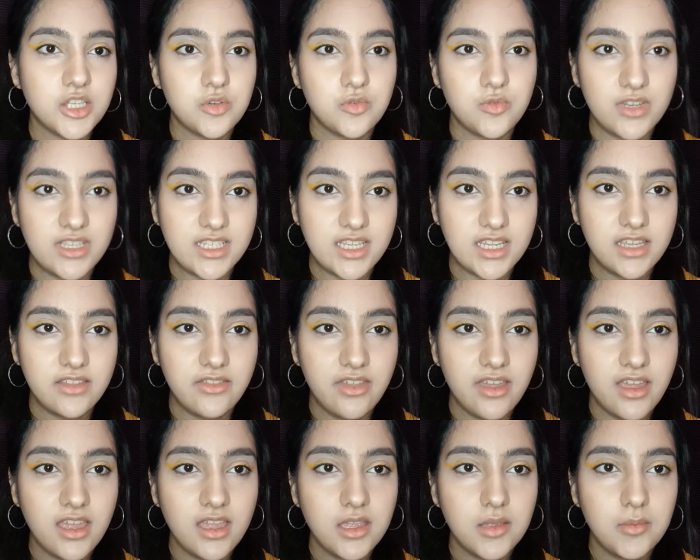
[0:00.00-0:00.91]
risky
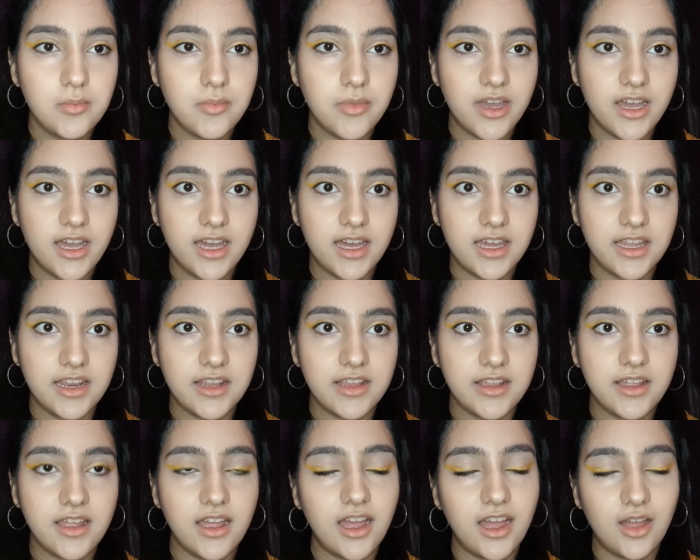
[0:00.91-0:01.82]
thing, but
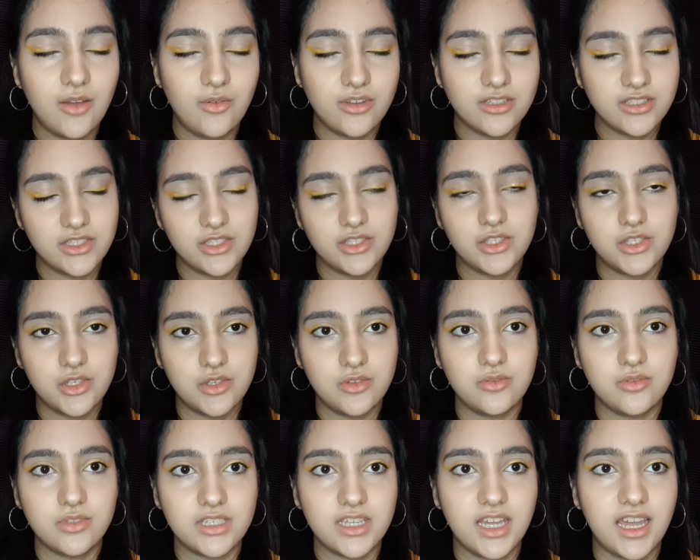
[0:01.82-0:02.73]
I want to
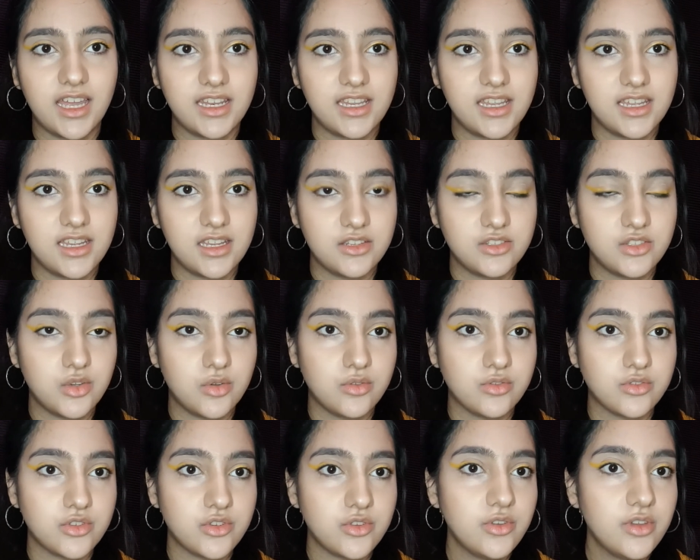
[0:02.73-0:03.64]
do the idea I
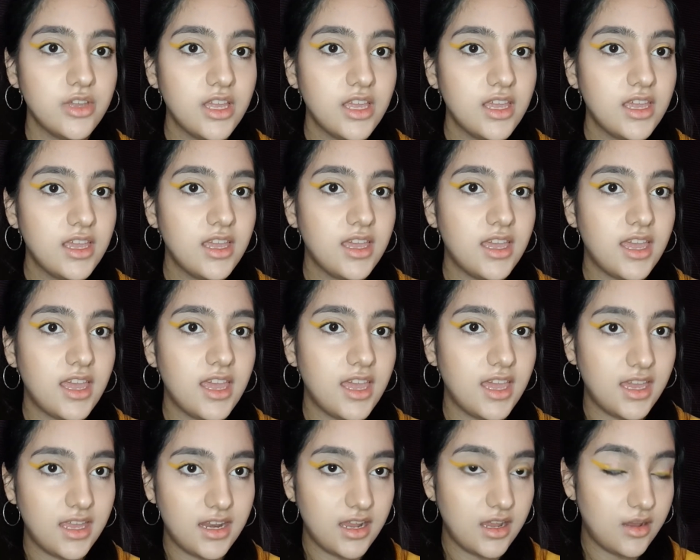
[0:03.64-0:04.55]
told you.
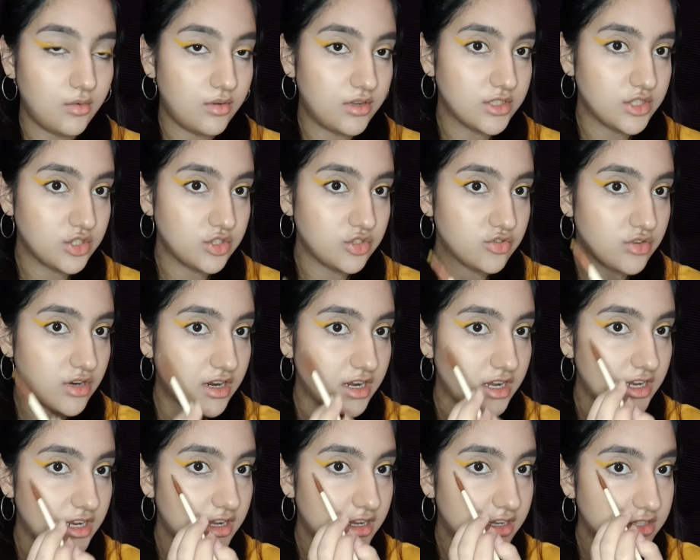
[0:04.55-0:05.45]
And I want to draw
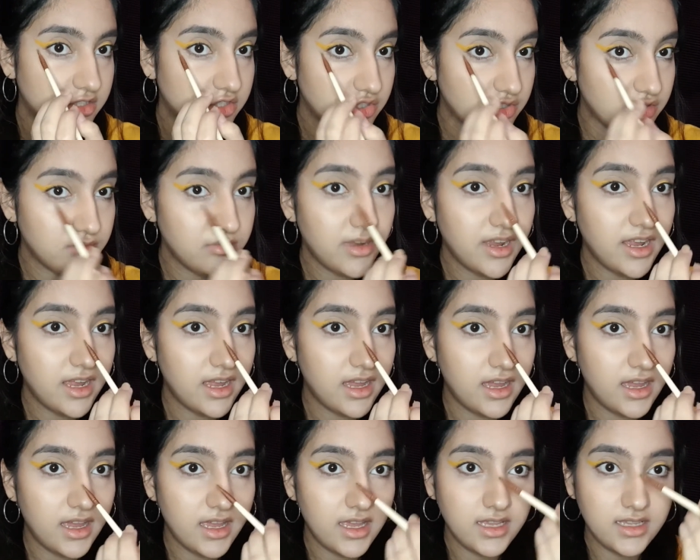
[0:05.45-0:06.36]
it under my
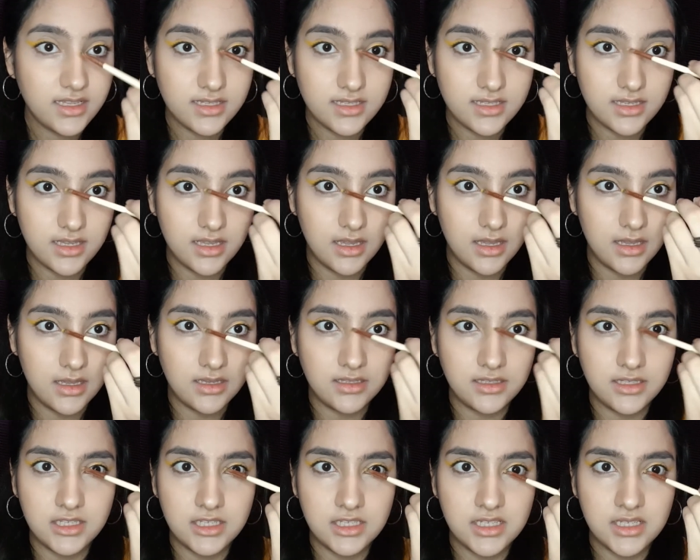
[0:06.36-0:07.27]
eyes and
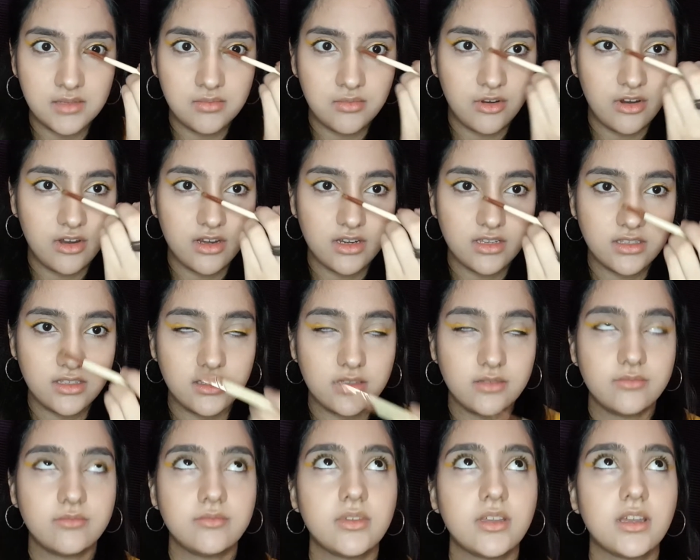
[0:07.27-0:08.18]
this part.
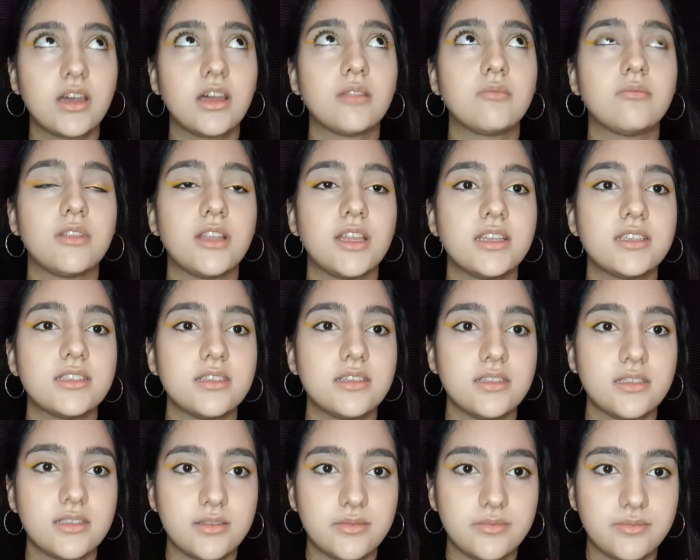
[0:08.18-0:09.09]
God bless us.